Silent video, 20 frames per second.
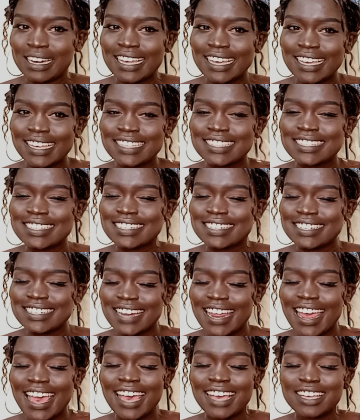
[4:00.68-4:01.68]
please
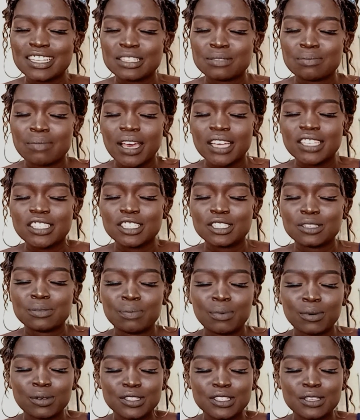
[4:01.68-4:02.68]
try as much as
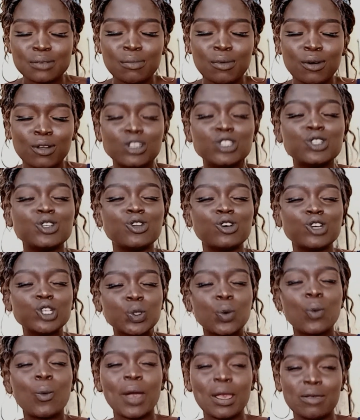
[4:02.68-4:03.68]
possible to
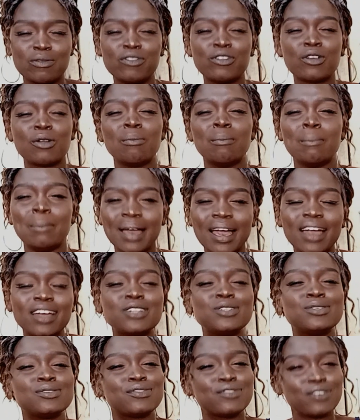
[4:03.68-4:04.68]
not wipe from
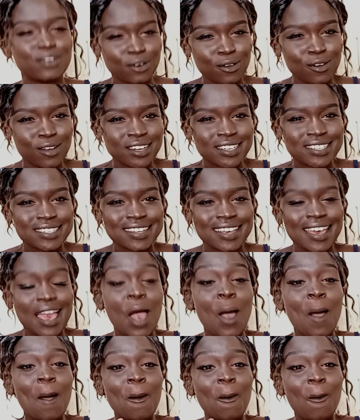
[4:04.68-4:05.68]
back to front.
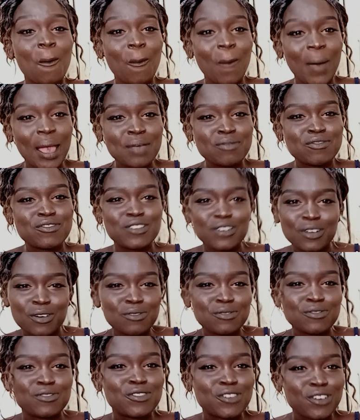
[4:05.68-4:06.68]
Wipe
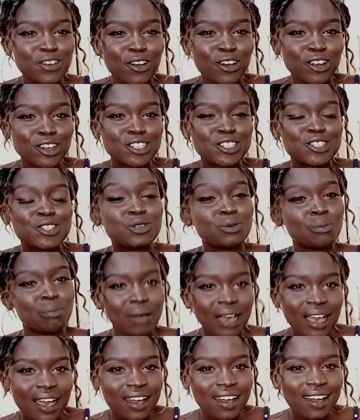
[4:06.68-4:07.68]
from front to
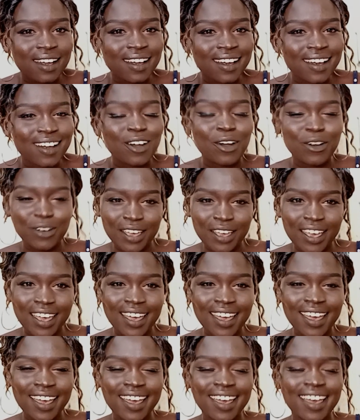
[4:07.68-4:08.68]
back,
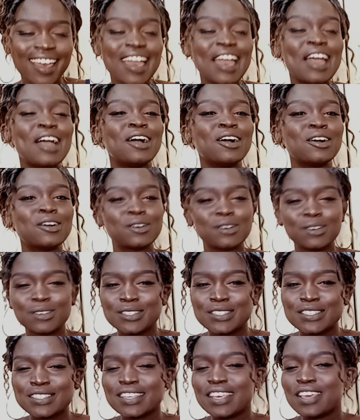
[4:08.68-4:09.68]
okay?
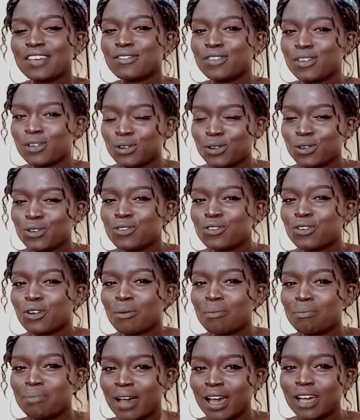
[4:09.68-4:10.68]
Because if you do
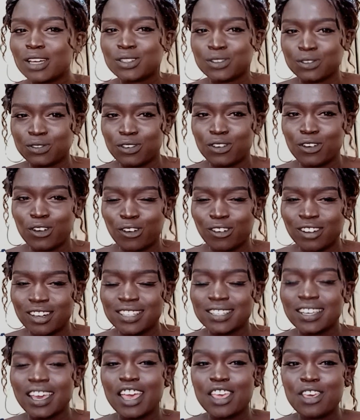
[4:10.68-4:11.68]
from back to
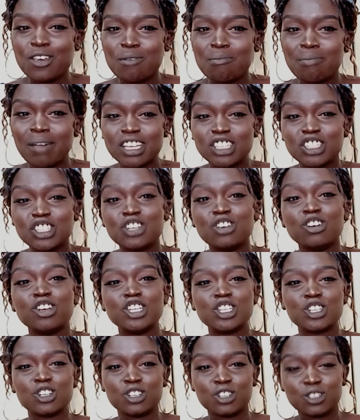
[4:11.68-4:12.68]
front, can you imagine you
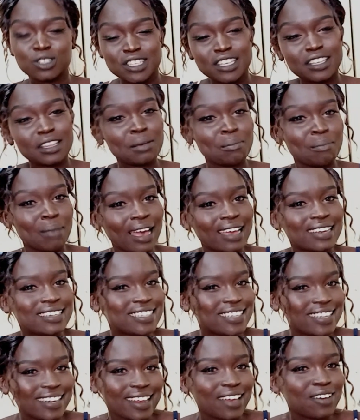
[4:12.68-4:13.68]
introducing the
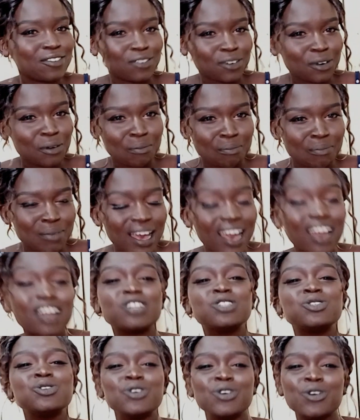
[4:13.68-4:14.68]
bacteria from
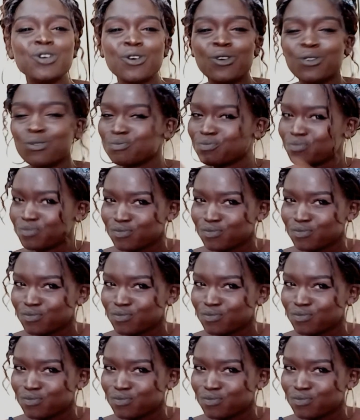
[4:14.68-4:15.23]
back to your